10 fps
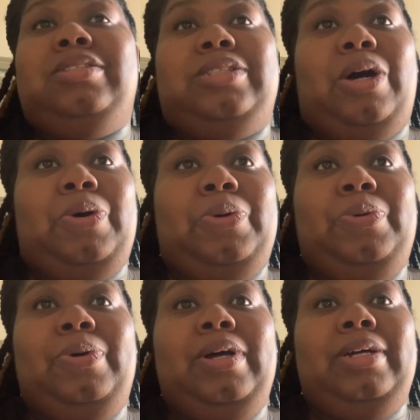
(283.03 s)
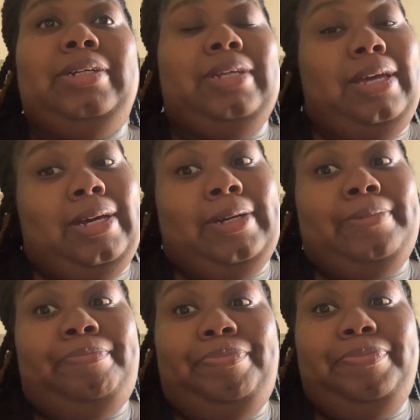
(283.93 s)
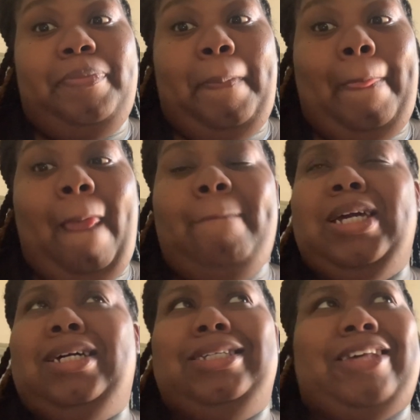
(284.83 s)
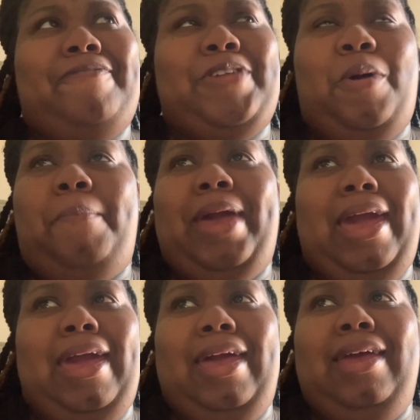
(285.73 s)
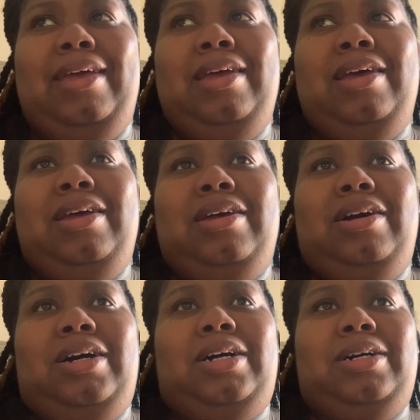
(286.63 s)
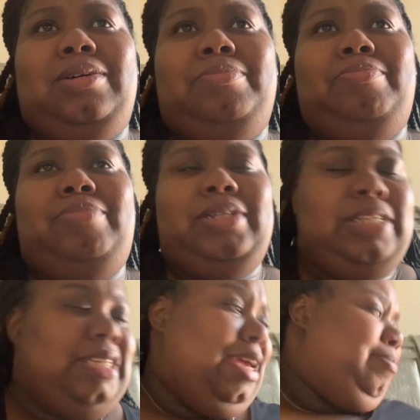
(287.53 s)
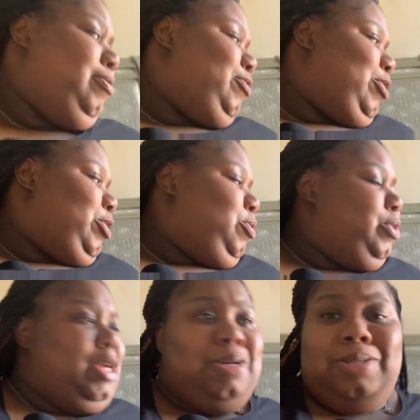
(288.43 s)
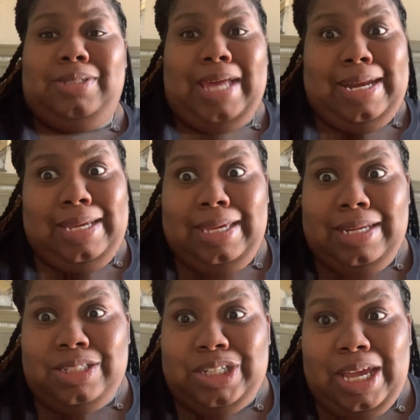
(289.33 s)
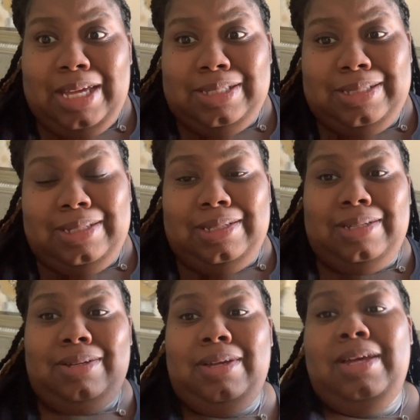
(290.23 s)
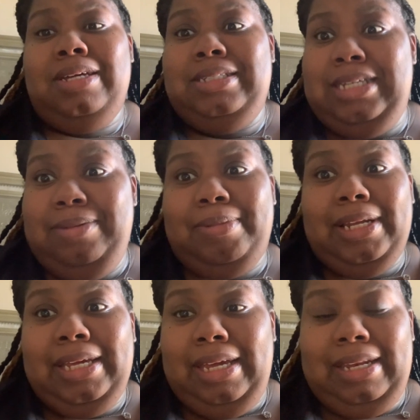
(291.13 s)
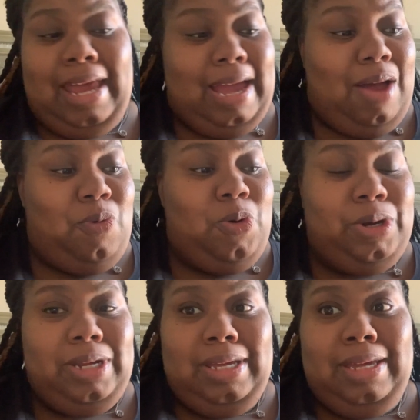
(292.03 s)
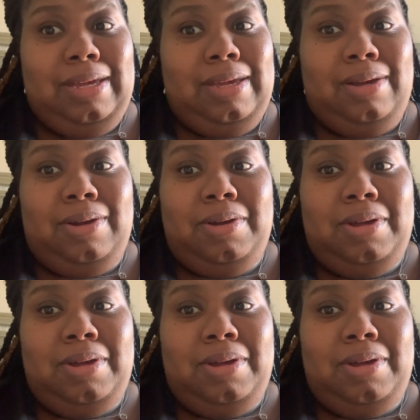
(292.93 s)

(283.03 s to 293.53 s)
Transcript: So, yeah. Because I felt bad um, the day before New Year's, I didn't get a chance to deep clean like I wanted in here.